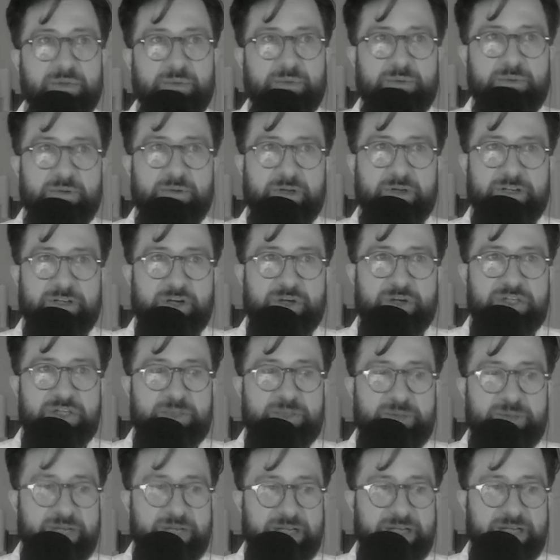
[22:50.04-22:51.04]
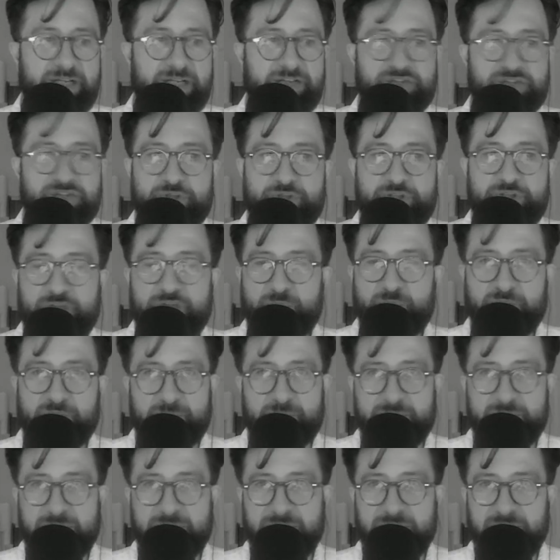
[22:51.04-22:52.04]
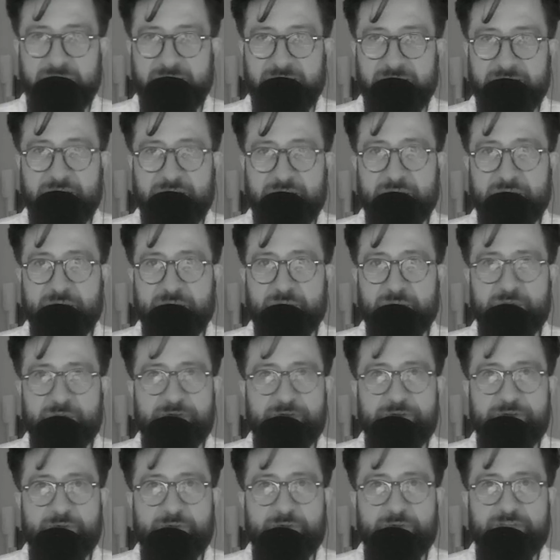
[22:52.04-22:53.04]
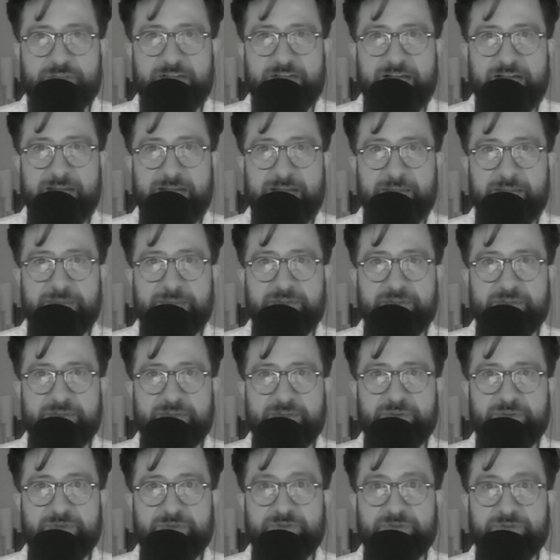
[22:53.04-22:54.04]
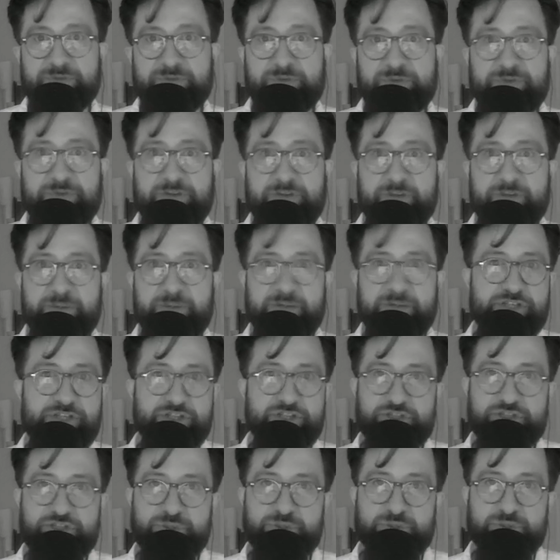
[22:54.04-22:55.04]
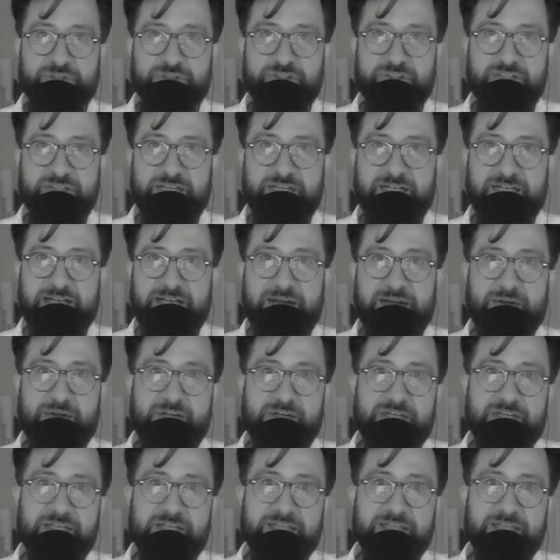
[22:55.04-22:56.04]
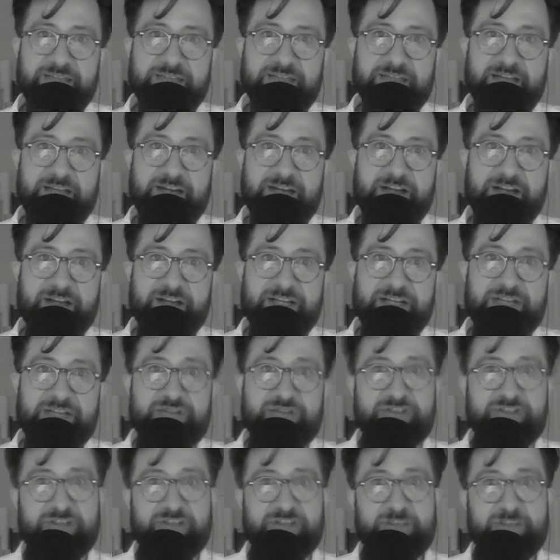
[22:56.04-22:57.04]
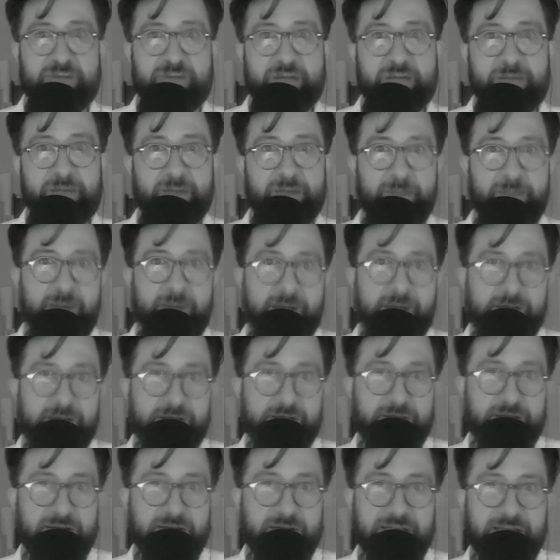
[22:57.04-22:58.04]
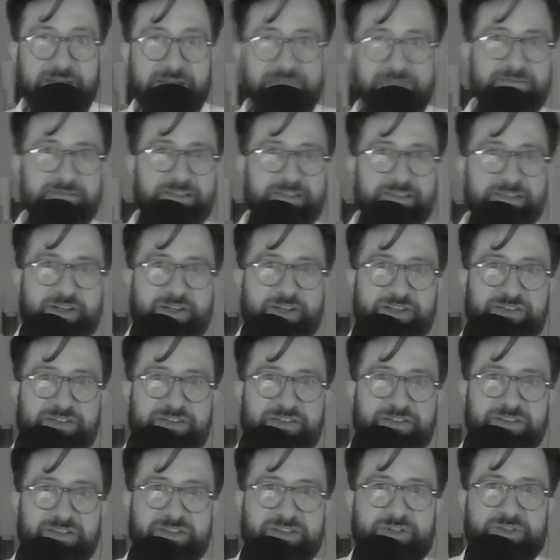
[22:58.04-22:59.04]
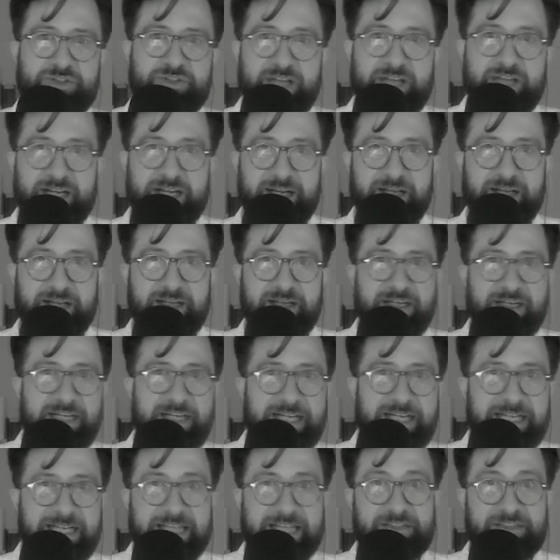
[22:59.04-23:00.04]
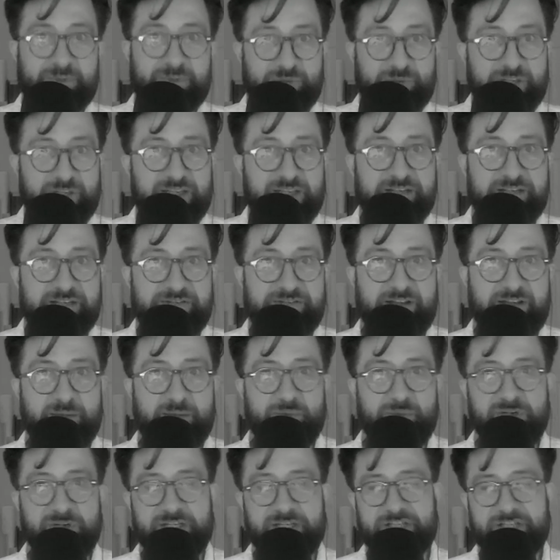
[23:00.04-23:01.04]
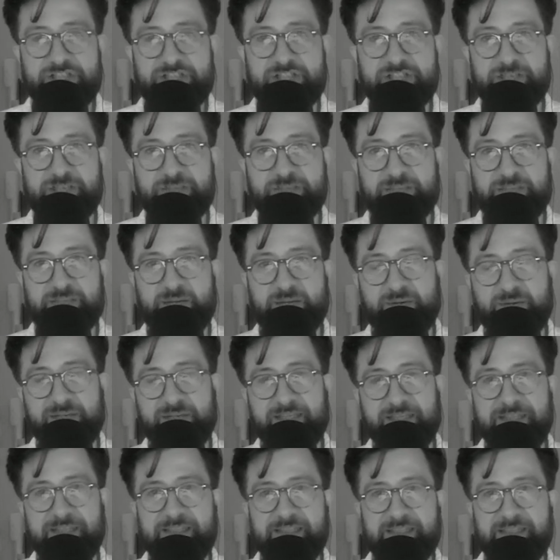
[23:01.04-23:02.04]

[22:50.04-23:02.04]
he's been in the studio with me like 3 or 4 times, and we've done a bunch of shoots. And now he is kind of interested in becoming a model. And, you kind of get to really develop relationships that way, and